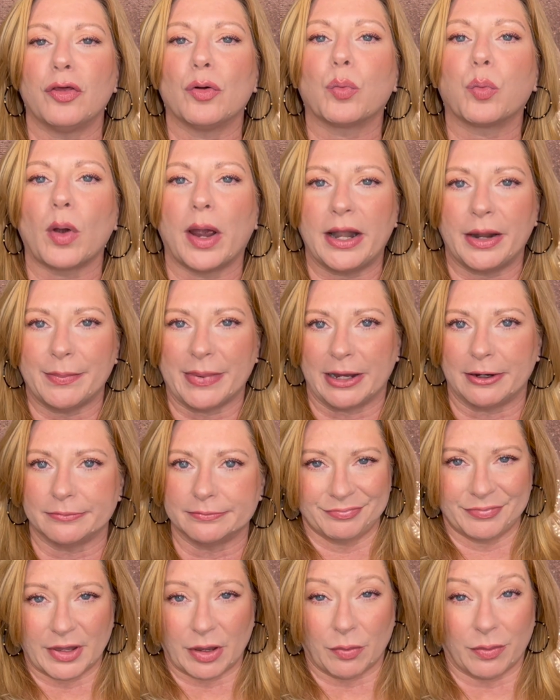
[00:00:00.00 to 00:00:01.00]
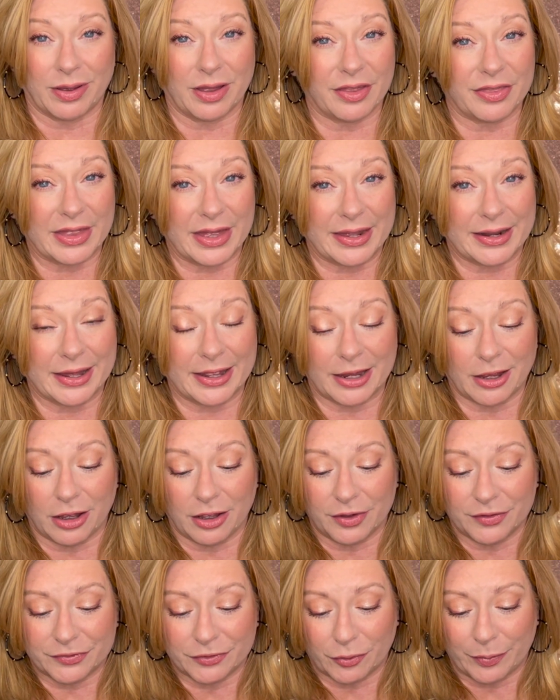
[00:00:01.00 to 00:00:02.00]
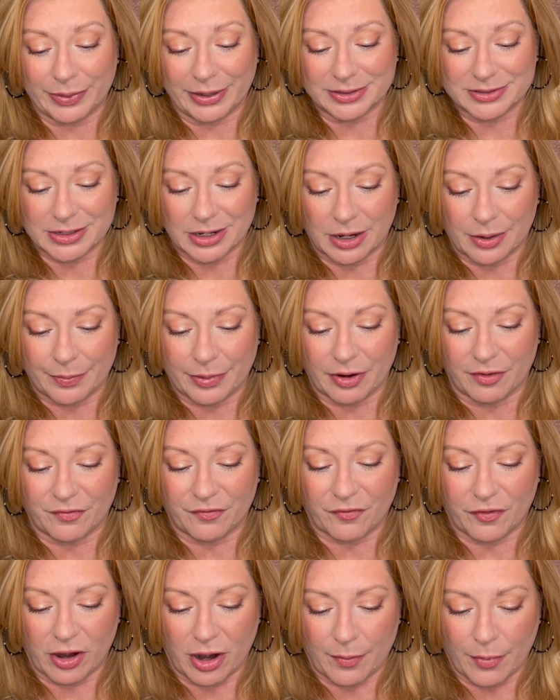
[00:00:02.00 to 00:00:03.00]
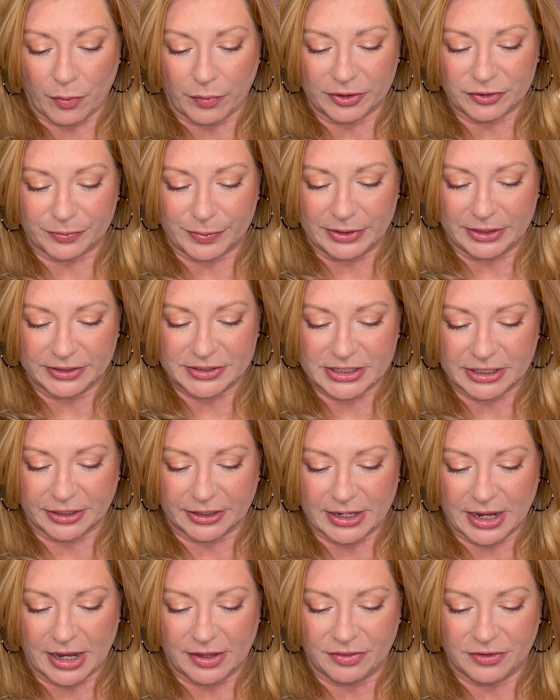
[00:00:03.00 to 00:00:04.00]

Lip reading: right amount. Well, then I also picked up from Westman Atelier.